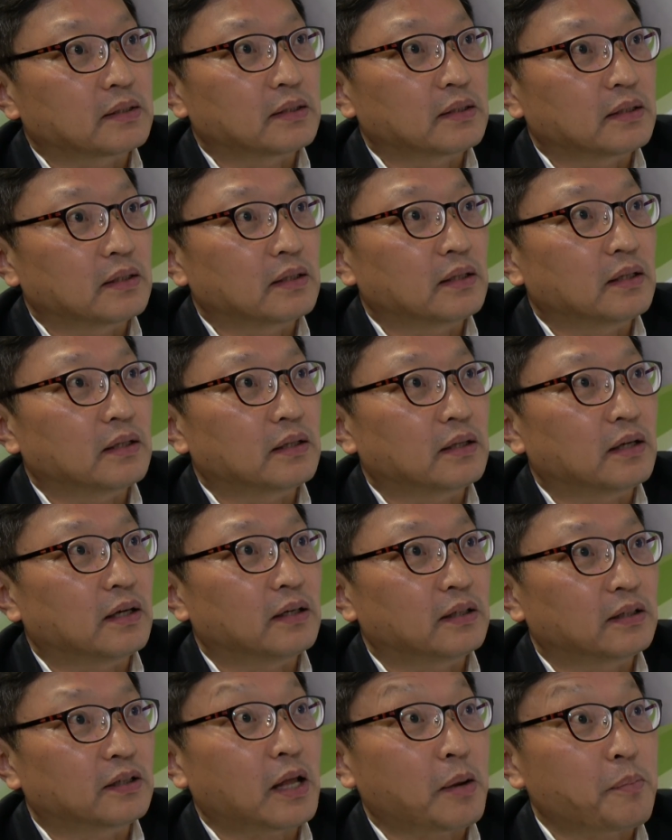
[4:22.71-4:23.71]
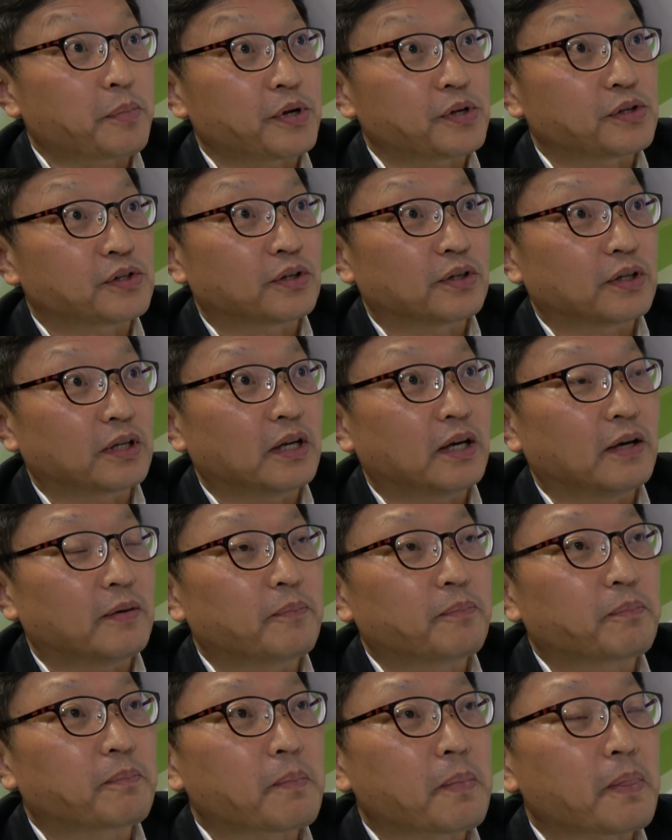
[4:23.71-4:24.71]
Oh, I uh, see. Temperature. So yeah.
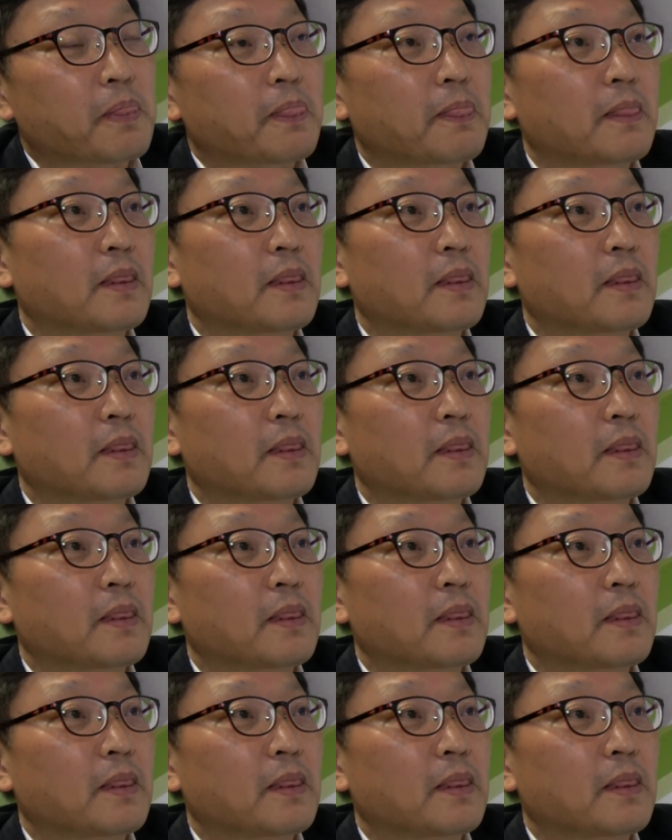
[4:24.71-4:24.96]
Thermal